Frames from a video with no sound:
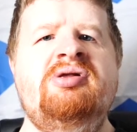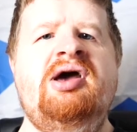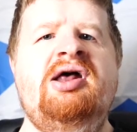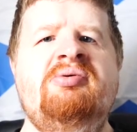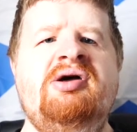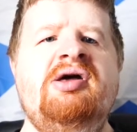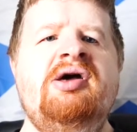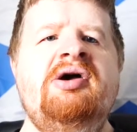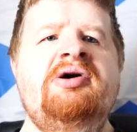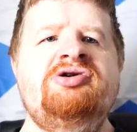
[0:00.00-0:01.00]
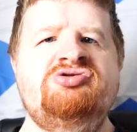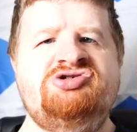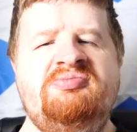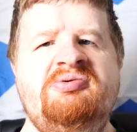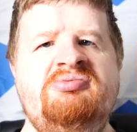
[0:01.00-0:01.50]
anyway. So
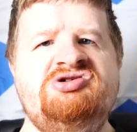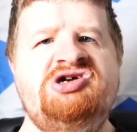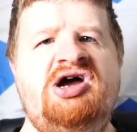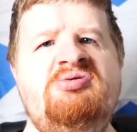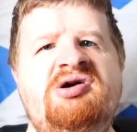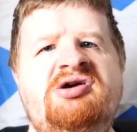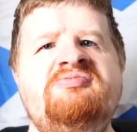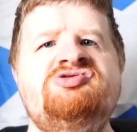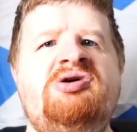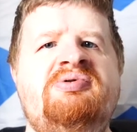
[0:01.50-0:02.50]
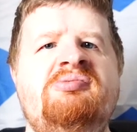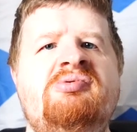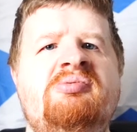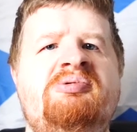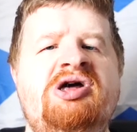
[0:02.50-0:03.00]
some people will shy away, some people
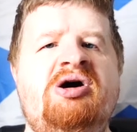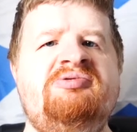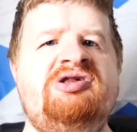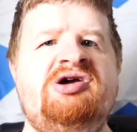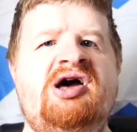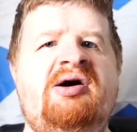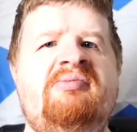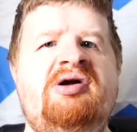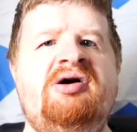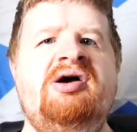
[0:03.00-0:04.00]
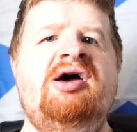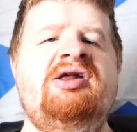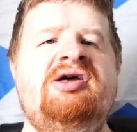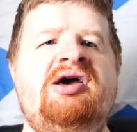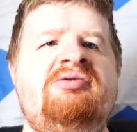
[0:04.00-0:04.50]
will play up to the camera, and
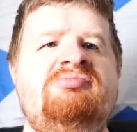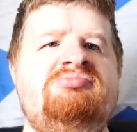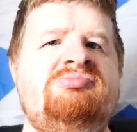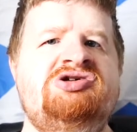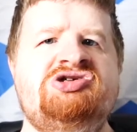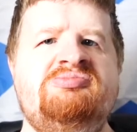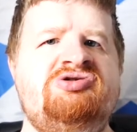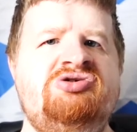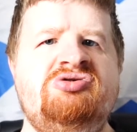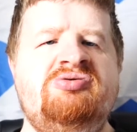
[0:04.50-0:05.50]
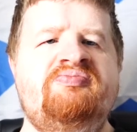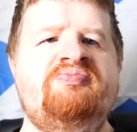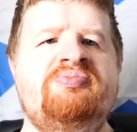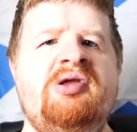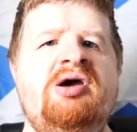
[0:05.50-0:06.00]
again, it's up to you.
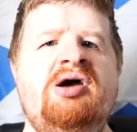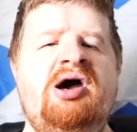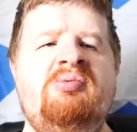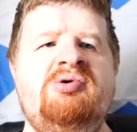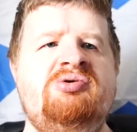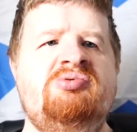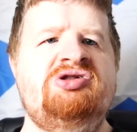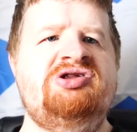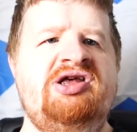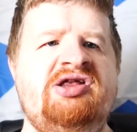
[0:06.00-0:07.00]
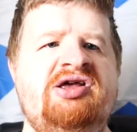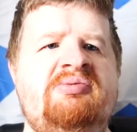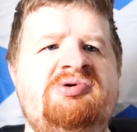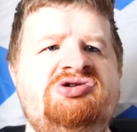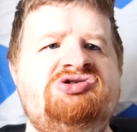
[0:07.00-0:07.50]
Uh, whether you want to take the
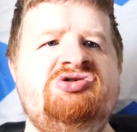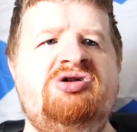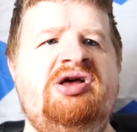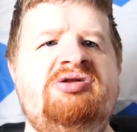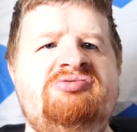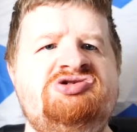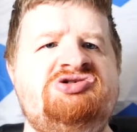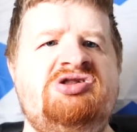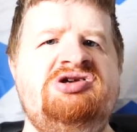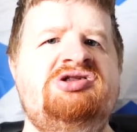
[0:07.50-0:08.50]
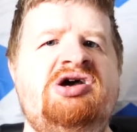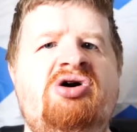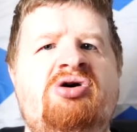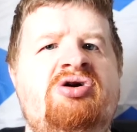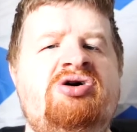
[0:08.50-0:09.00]
image and then just delete it
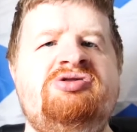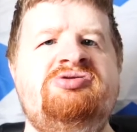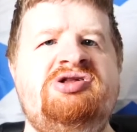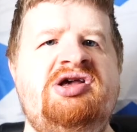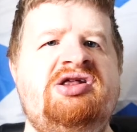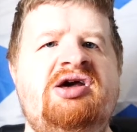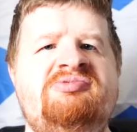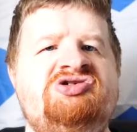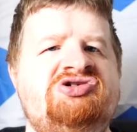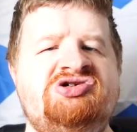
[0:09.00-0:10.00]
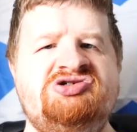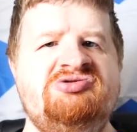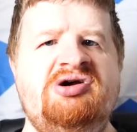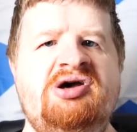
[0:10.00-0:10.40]
or not take the image and just